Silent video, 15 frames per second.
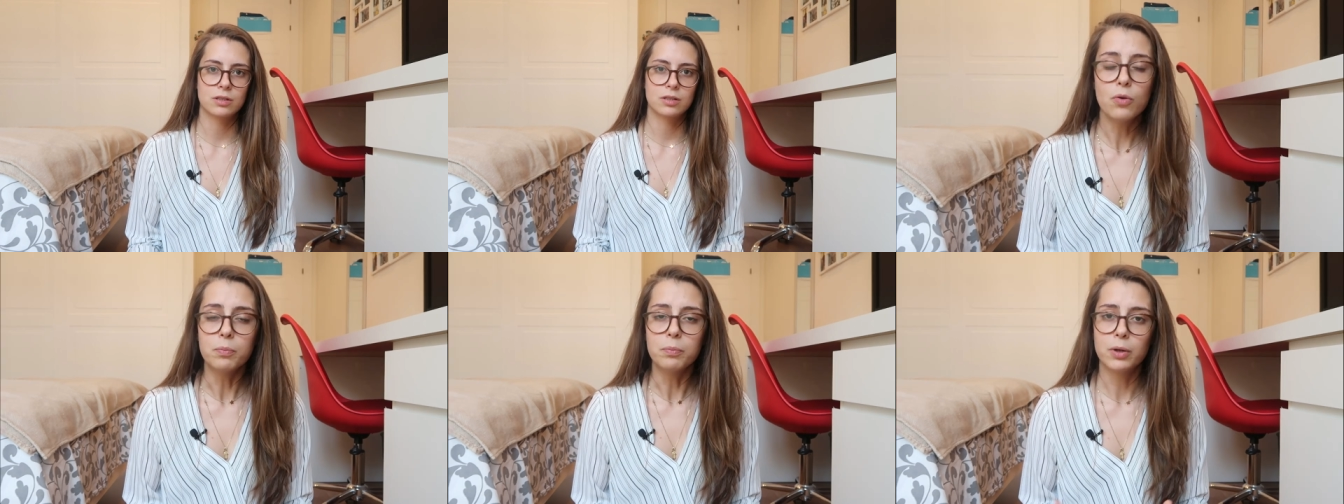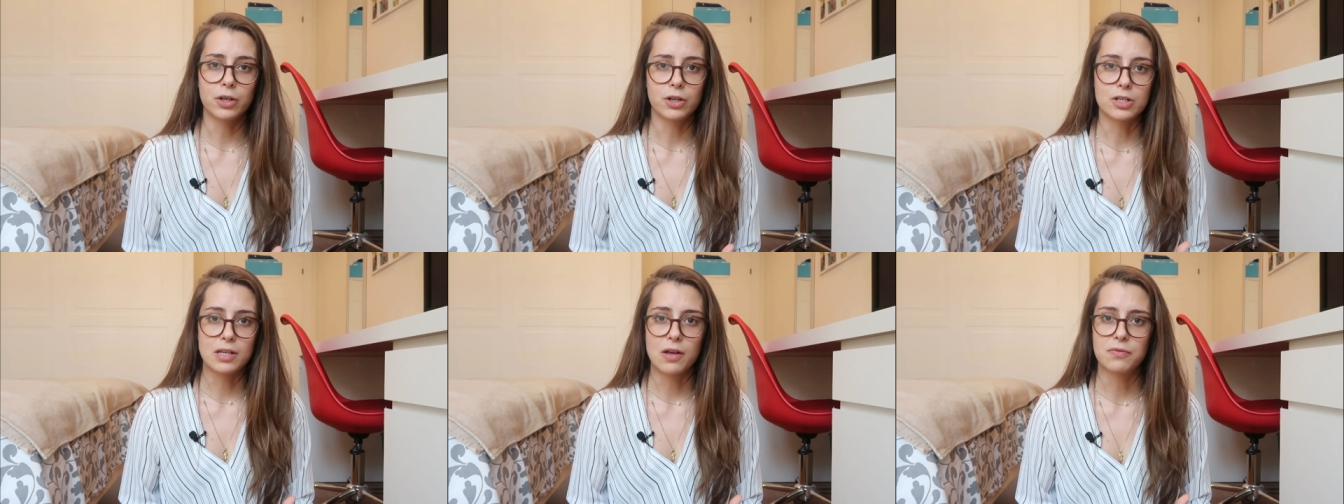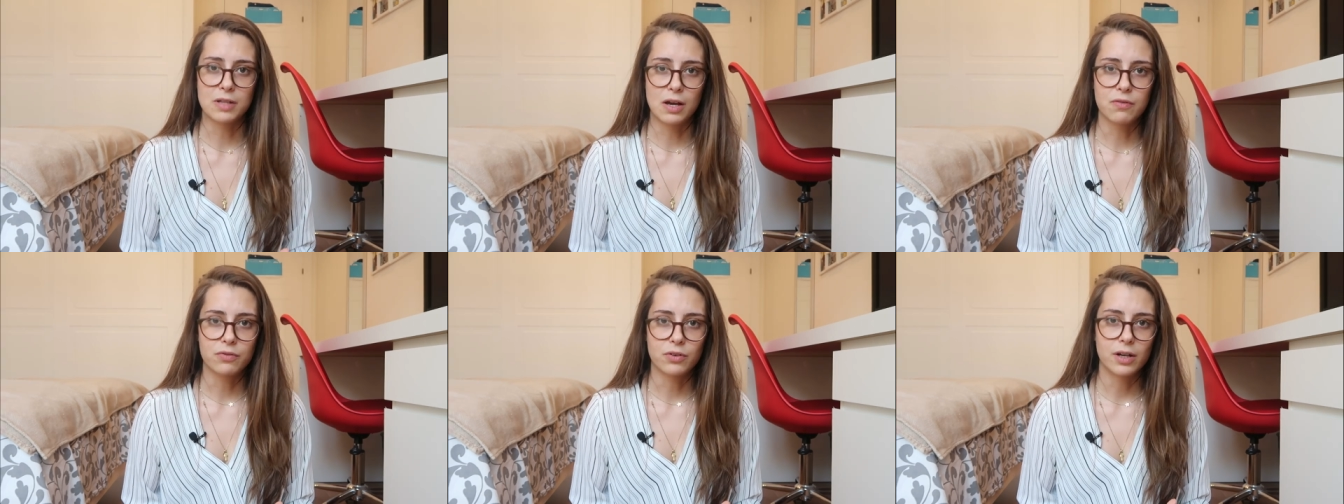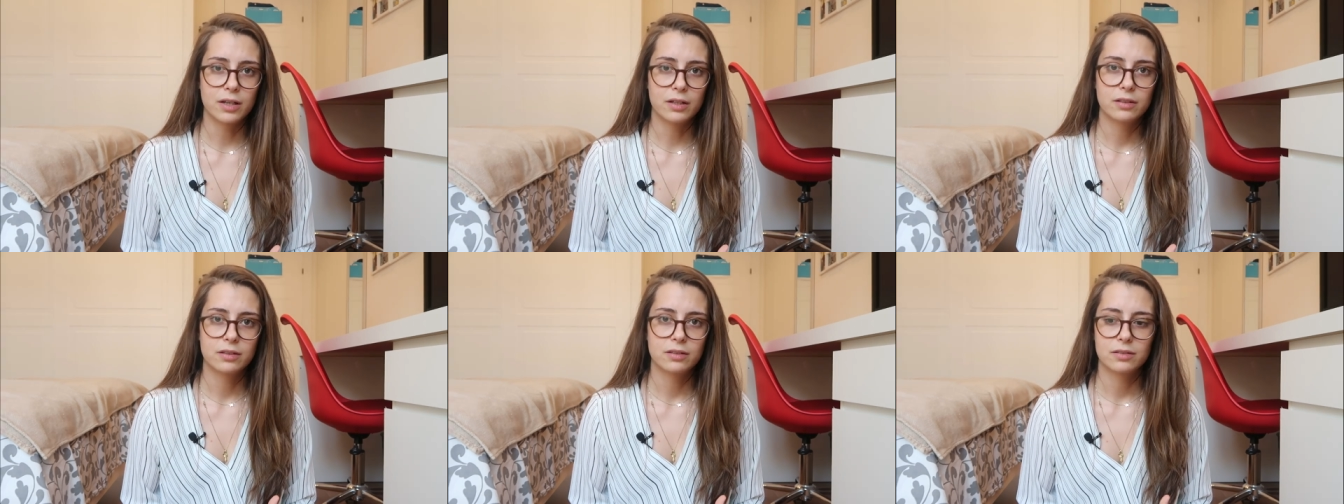Don't put yourself down for
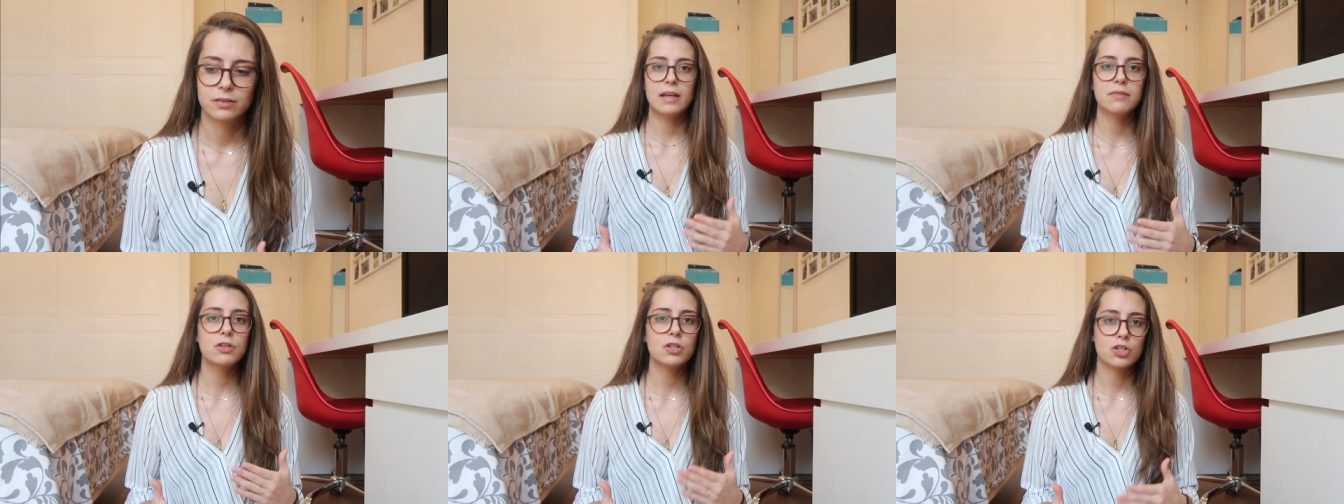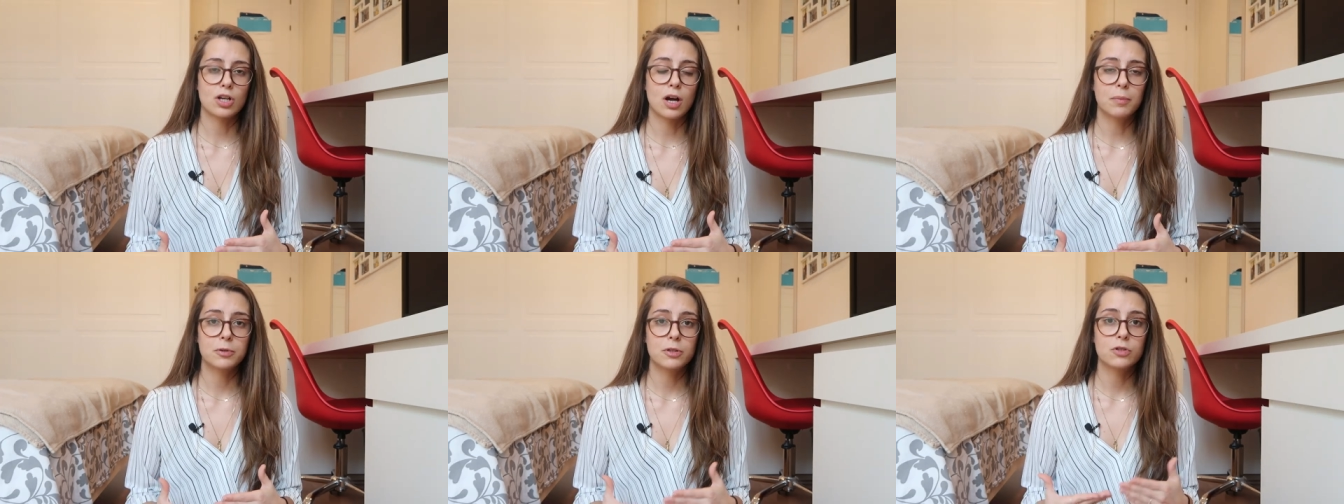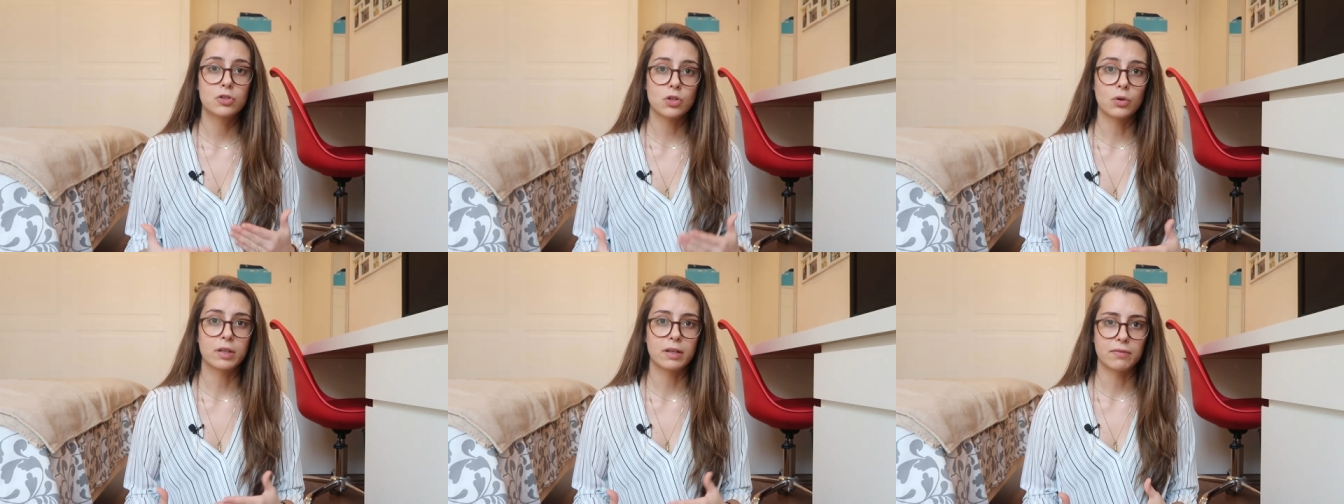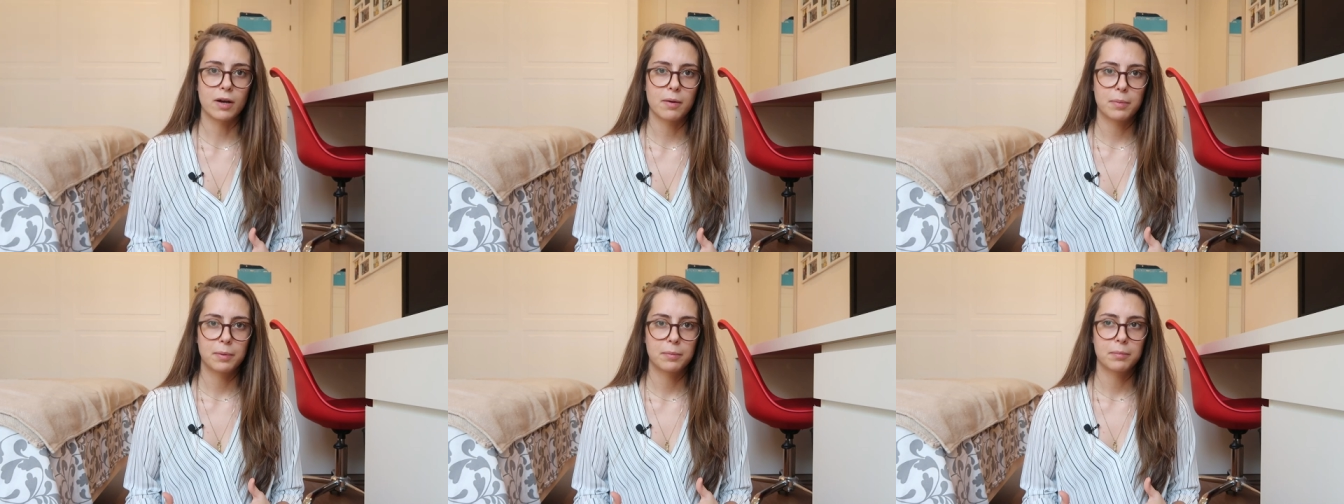it. If you stopped, don't give
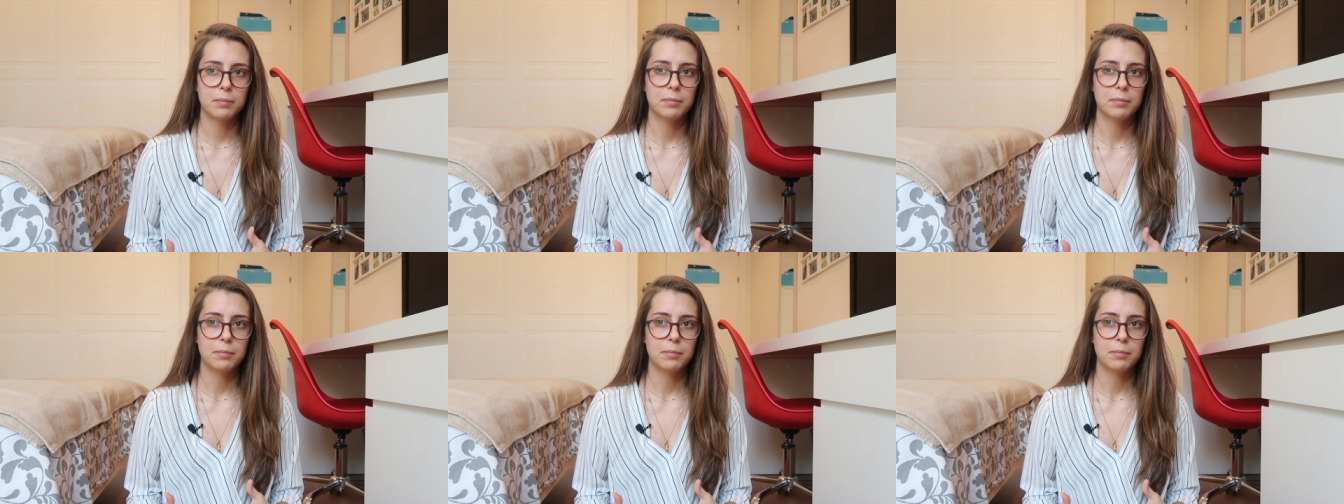up.